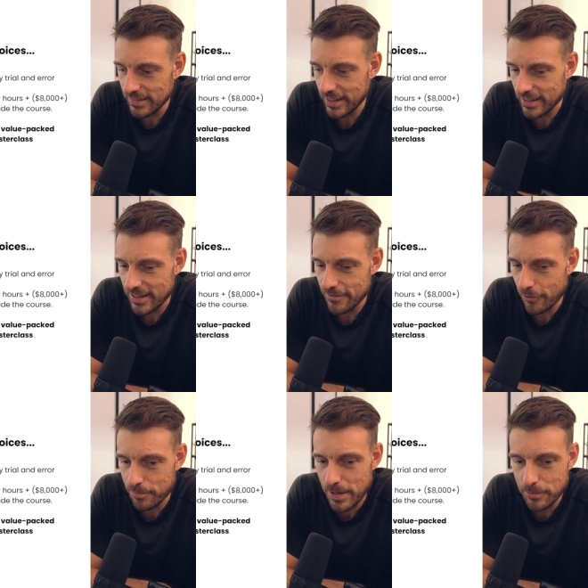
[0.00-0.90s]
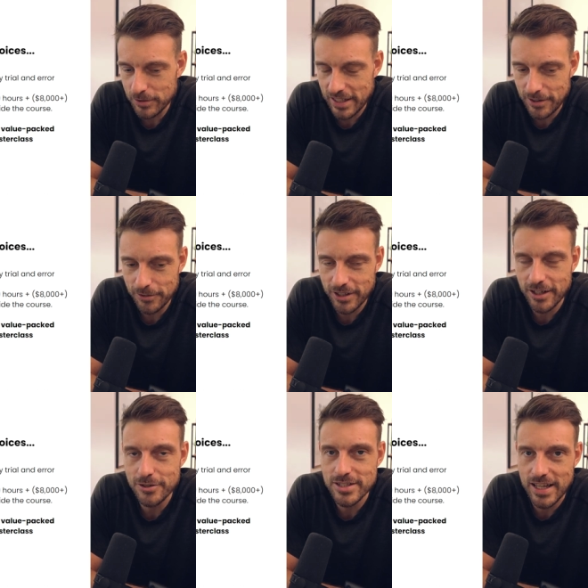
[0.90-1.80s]
like for people that don't
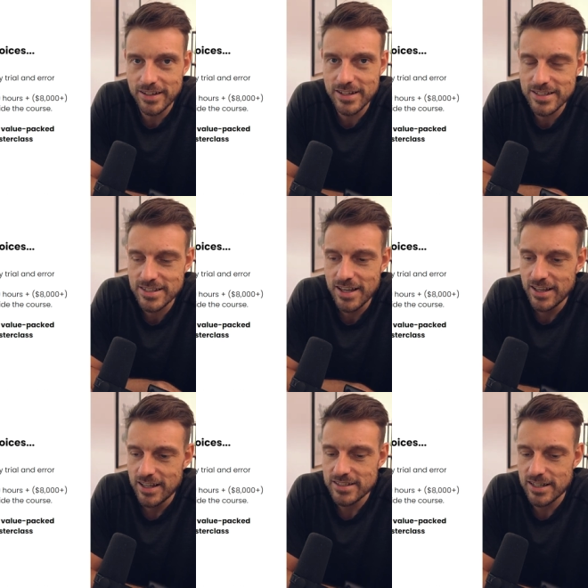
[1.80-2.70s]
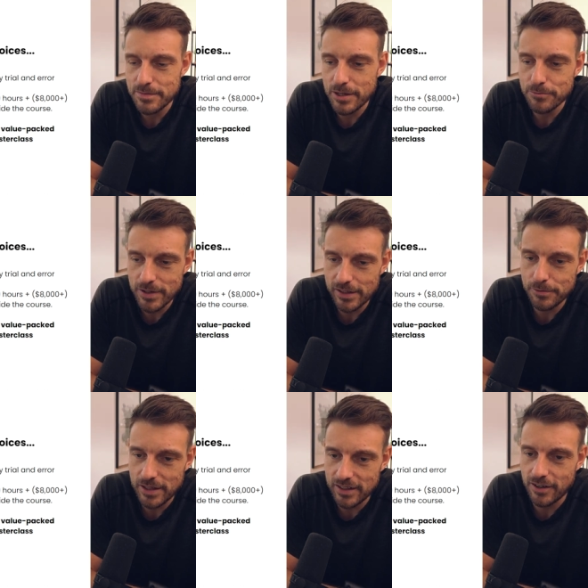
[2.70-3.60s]
understand this it's going to be
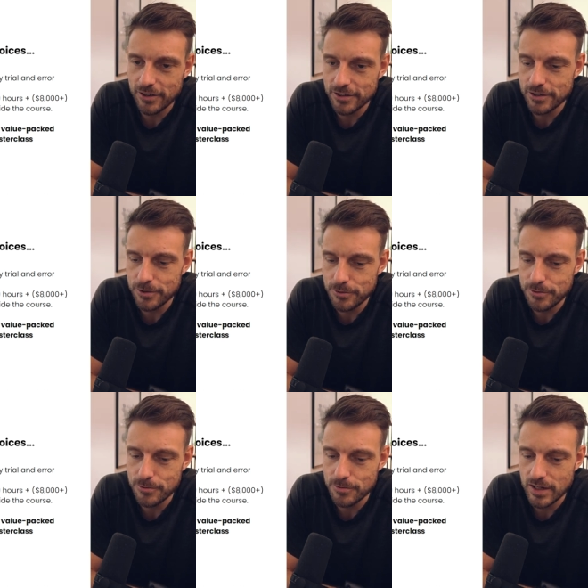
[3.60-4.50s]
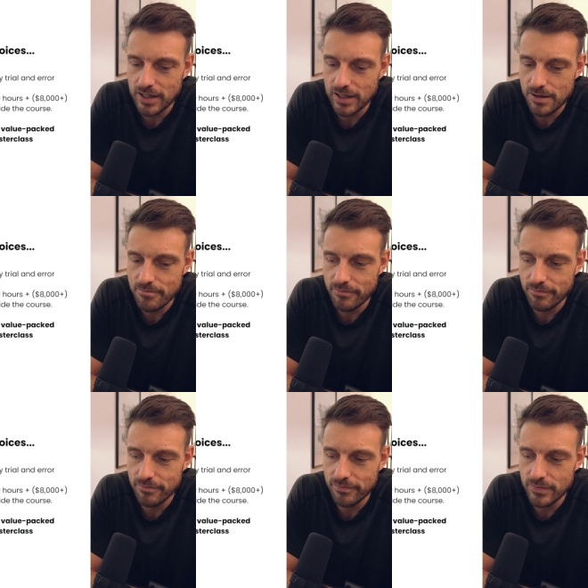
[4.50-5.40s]
really really hard to um,